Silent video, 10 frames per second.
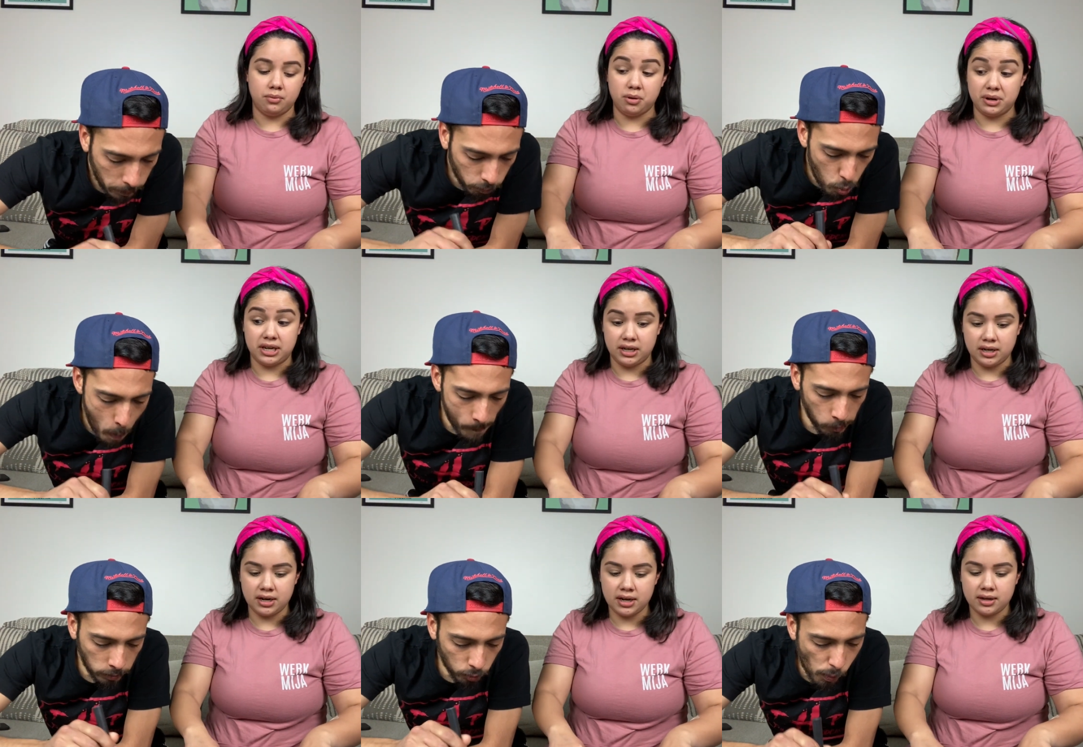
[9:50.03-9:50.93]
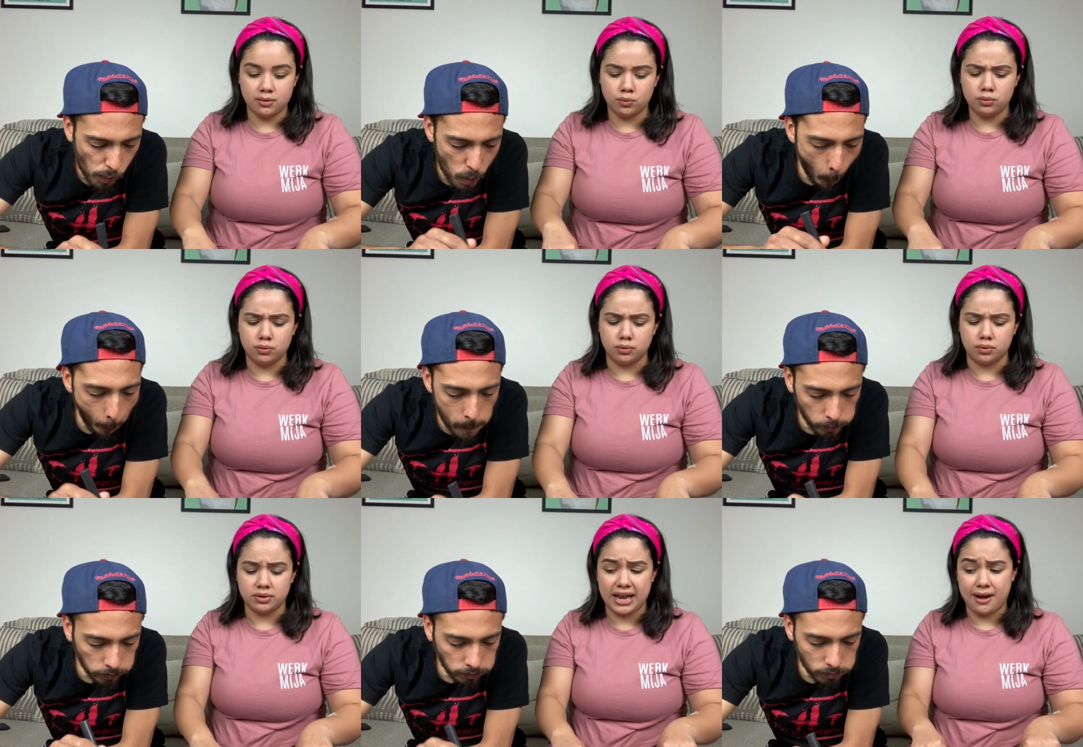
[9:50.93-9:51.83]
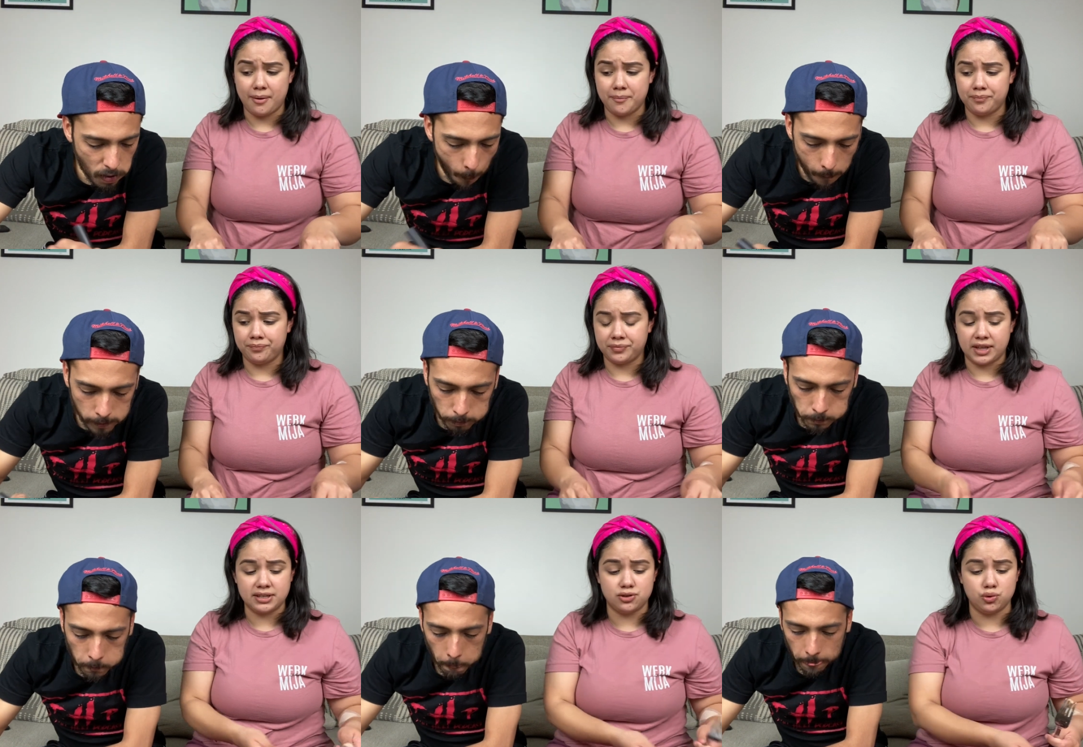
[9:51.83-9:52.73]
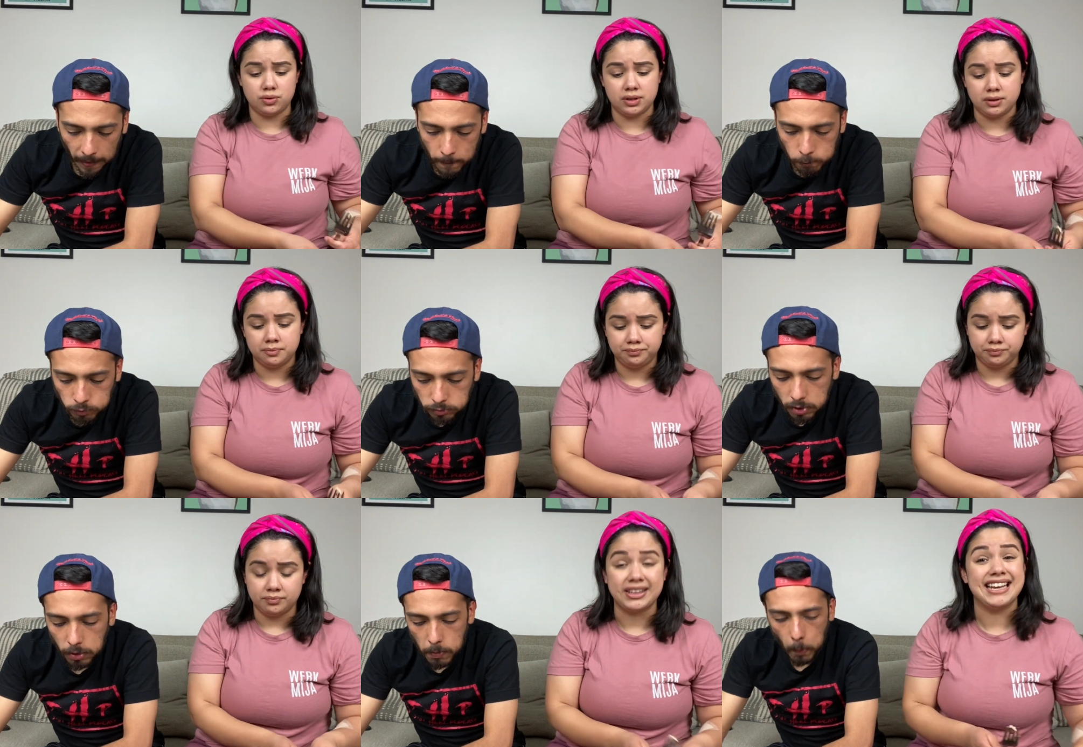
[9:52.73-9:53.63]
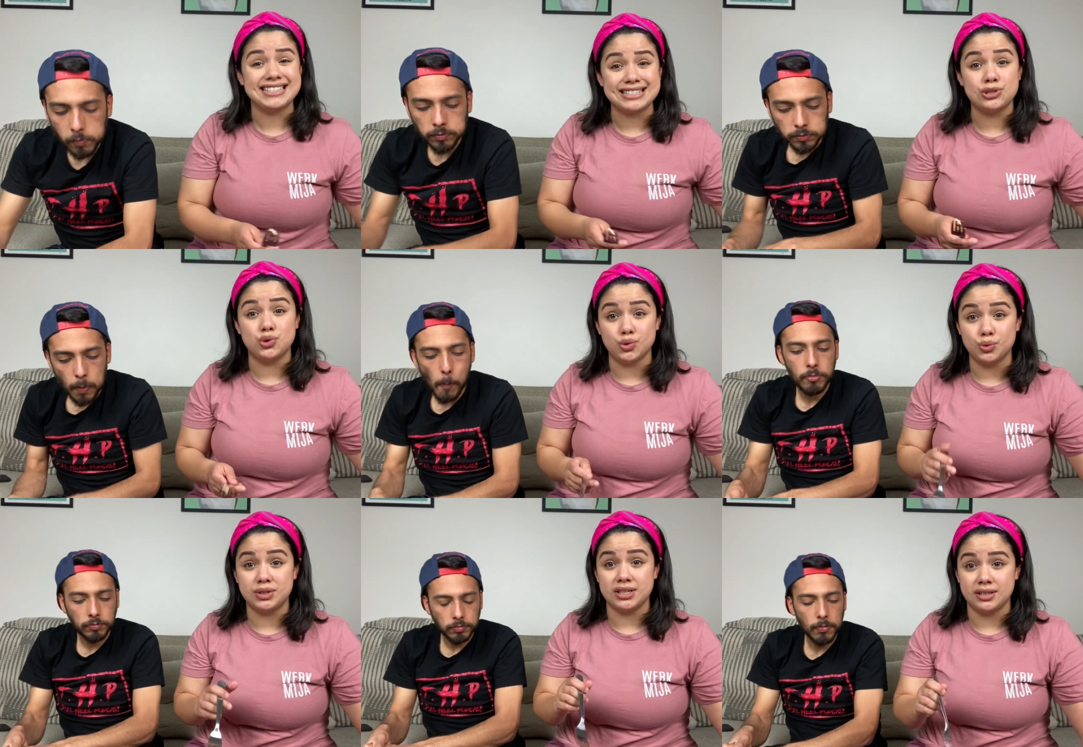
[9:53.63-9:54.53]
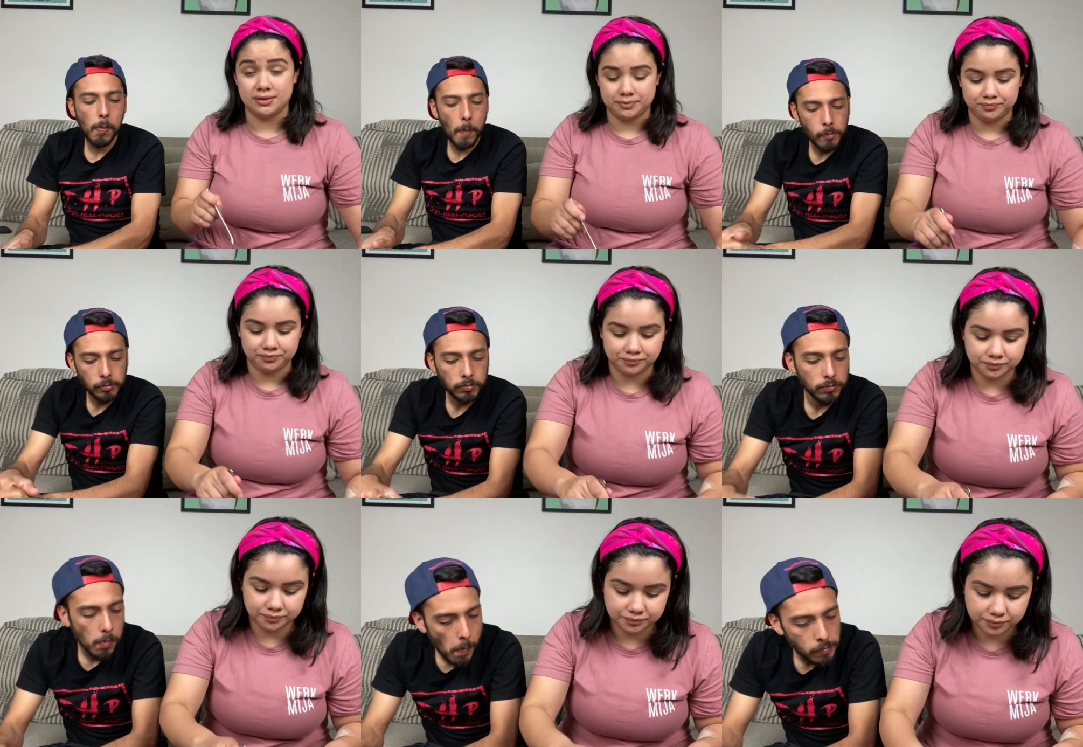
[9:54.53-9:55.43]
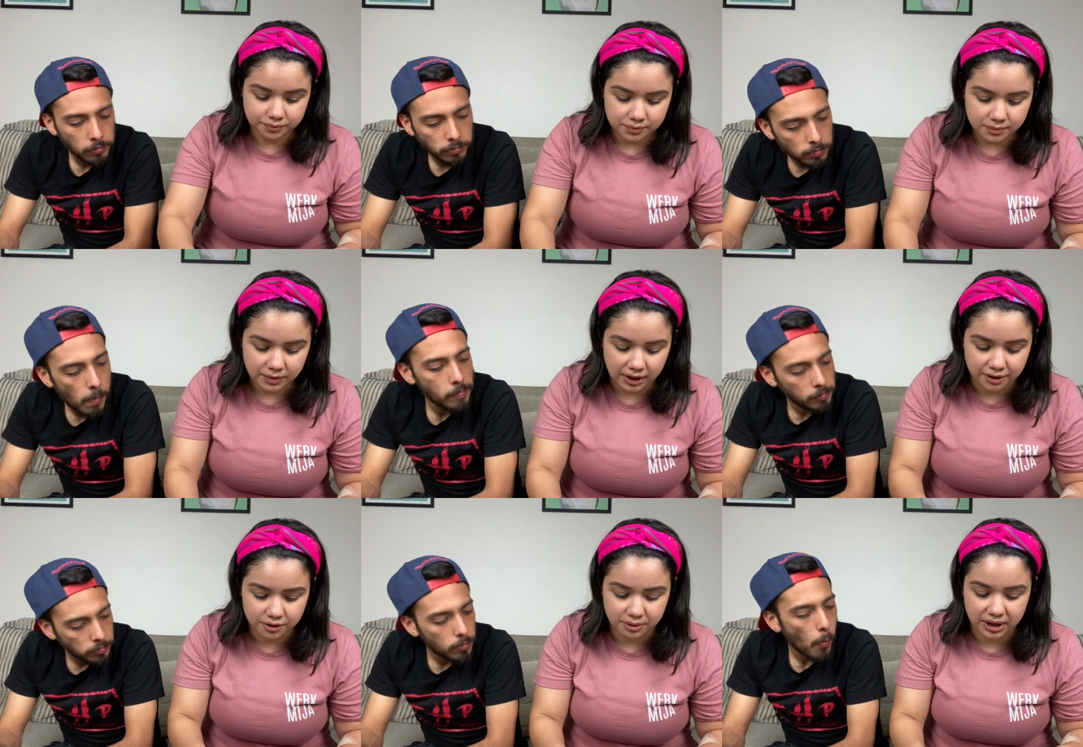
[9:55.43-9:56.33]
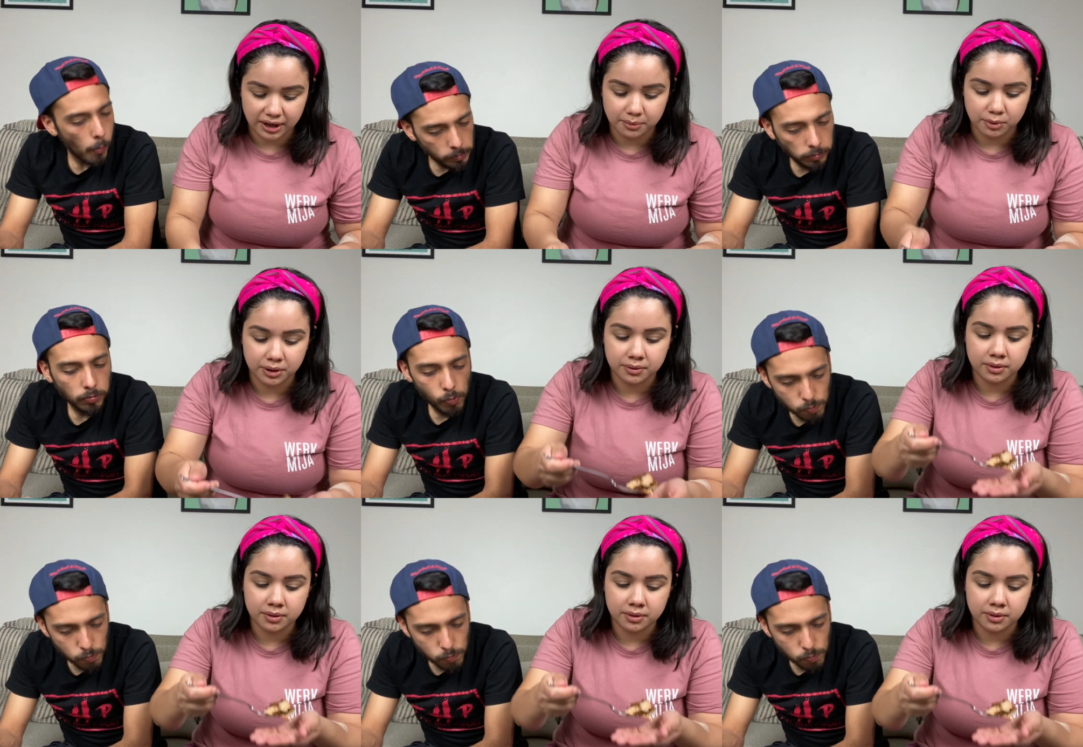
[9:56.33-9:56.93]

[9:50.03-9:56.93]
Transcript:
Speaker 1: we reheated it. Ooh, damn, that's juicy. That's juicy. I don't know what I like more.